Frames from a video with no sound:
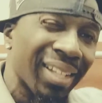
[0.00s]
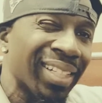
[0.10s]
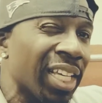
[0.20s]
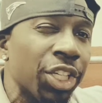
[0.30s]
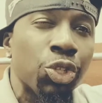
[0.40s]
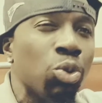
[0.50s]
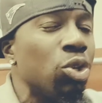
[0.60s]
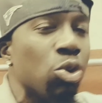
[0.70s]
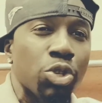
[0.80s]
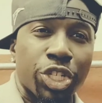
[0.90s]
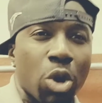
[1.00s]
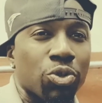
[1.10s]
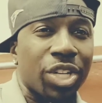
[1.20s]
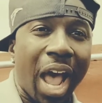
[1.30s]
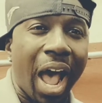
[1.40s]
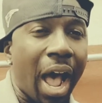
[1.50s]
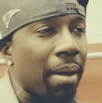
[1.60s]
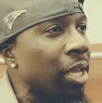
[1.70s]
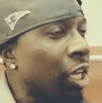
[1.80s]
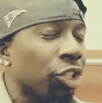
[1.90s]
Nigga, you lose your
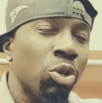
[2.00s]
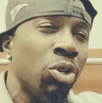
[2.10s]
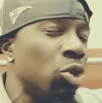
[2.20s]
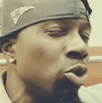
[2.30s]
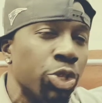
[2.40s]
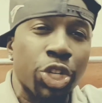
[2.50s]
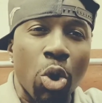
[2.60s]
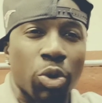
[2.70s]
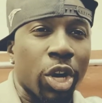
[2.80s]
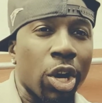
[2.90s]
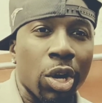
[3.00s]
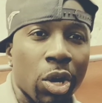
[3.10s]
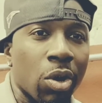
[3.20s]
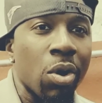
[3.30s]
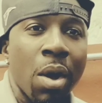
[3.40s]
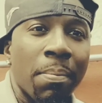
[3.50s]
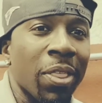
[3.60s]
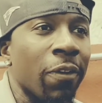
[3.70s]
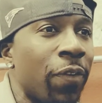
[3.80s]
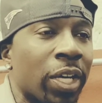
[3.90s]
job. You lose your girl.
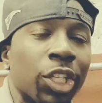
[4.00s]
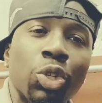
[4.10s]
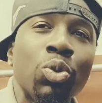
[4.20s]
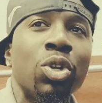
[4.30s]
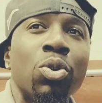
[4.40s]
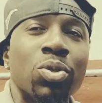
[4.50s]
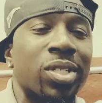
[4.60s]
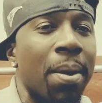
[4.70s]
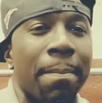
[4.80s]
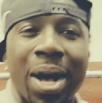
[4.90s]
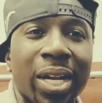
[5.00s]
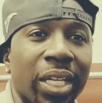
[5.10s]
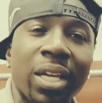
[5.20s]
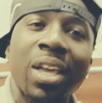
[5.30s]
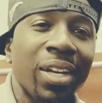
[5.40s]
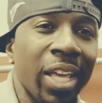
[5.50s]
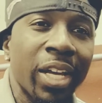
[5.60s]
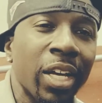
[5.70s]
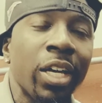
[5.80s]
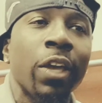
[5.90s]
Motherfucker, you lose some money.
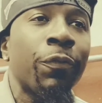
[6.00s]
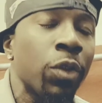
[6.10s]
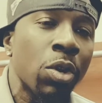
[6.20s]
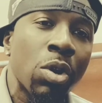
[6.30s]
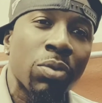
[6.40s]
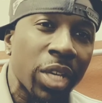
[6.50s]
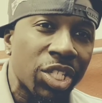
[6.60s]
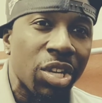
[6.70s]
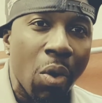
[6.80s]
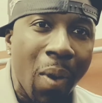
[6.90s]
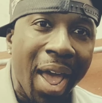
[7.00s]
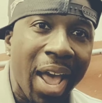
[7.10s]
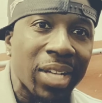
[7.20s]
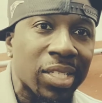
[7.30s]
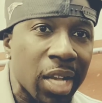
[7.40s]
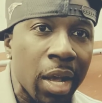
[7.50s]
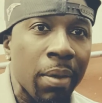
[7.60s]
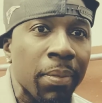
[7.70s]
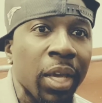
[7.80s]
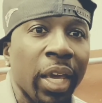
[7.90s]
Nigga, if you don't get your ass
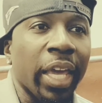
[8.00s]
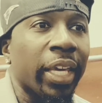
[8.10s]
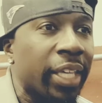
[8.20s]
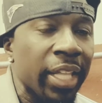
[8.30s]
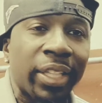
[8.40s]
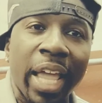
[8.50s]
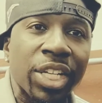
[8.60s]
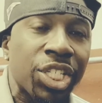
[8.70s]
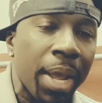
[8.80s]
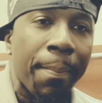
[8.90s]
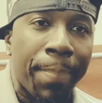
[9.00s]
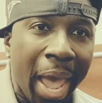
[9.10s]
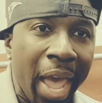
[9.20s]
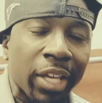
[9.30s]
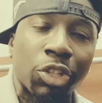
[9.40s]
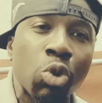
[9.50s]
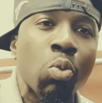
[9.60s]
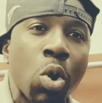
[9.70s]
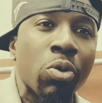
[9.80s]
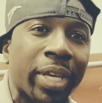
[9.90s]
up and get that shit back, you
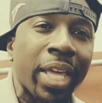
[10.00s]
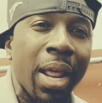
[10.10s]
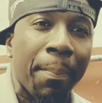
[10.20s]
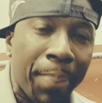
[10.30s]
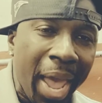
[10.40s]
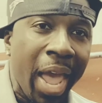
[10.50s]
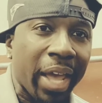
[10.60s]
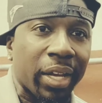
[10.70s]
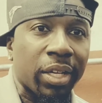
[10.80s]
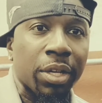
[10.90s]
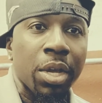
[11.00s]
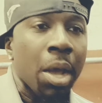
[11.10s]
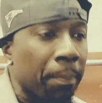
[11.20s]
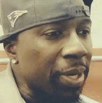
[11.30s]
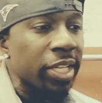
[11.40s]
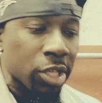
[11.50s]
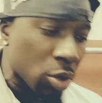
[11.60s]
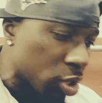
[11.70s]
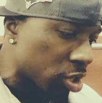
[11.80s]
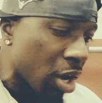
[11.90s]
will get it back. But it's
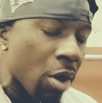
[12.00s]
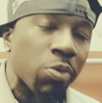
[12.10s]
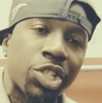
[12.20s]
gonna start